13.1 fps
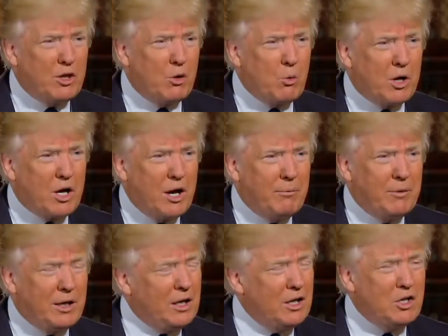they were
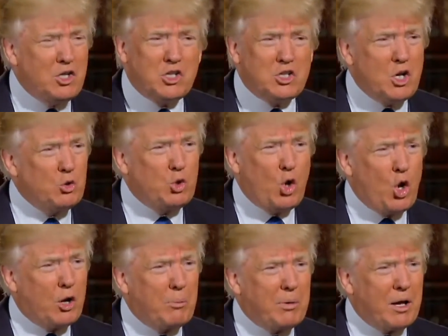coming. You just don't
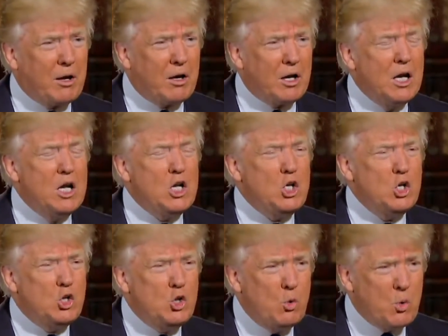talk about it.
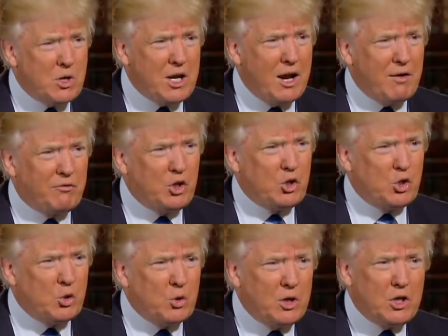You do what you have to
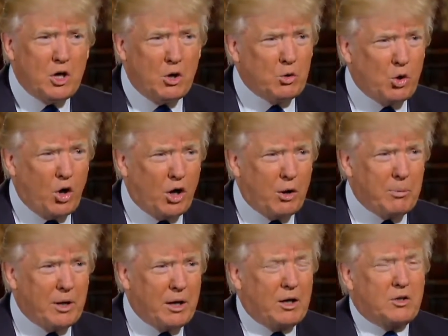do, and you don't talk
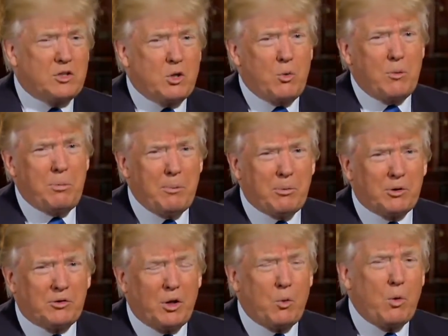about it. So when
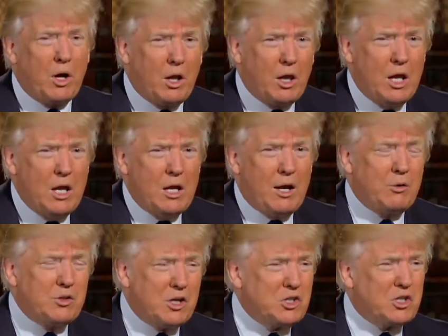people say, well, I
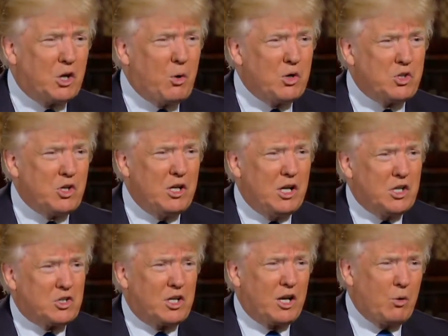was asked a question
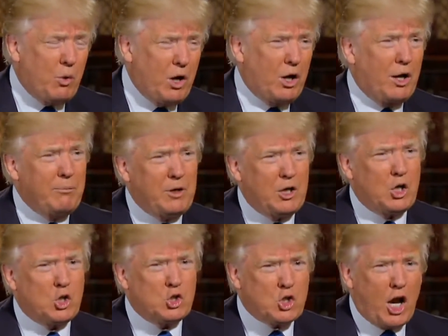yesterday. Well, I mean,
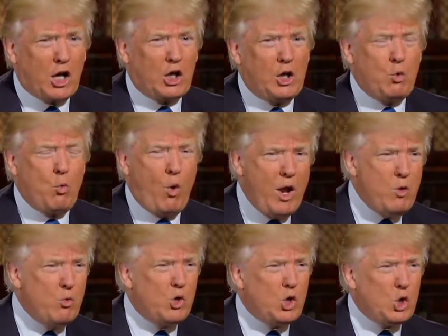exactly
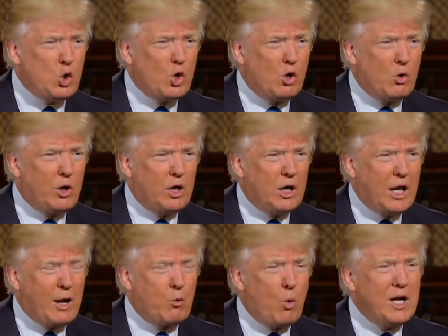when would you go in?
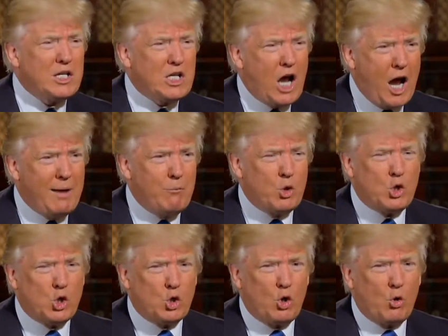At what time
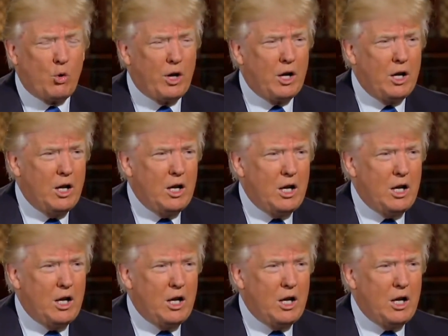would you go in?